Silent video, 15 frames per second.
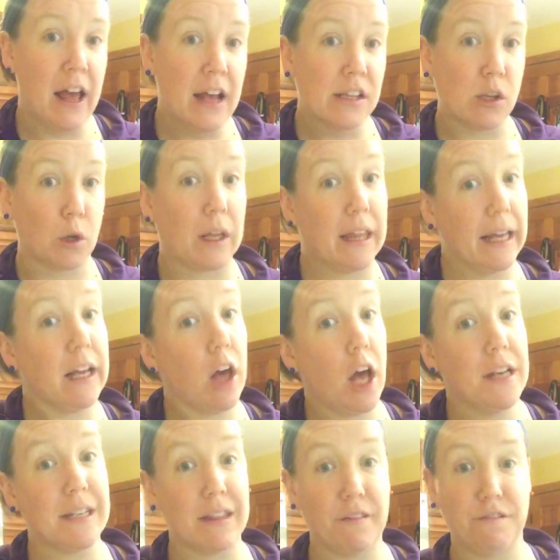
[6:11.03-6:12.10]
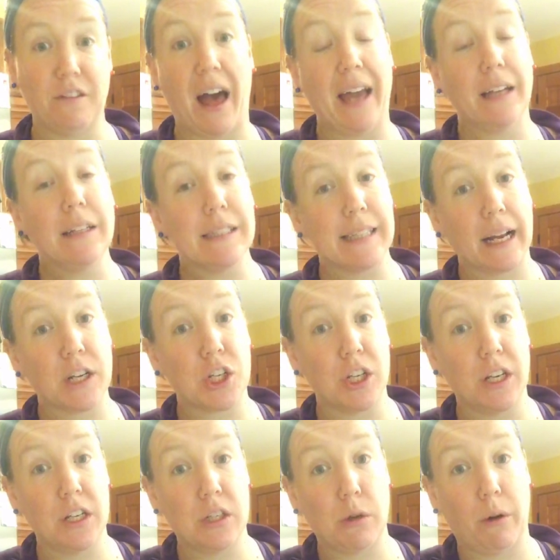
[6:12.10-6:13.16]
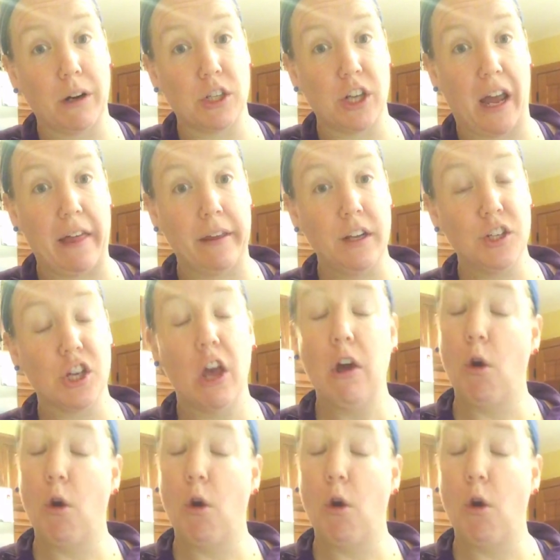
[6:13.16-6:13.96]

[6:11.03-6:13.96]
So click on to the file section into our challenge,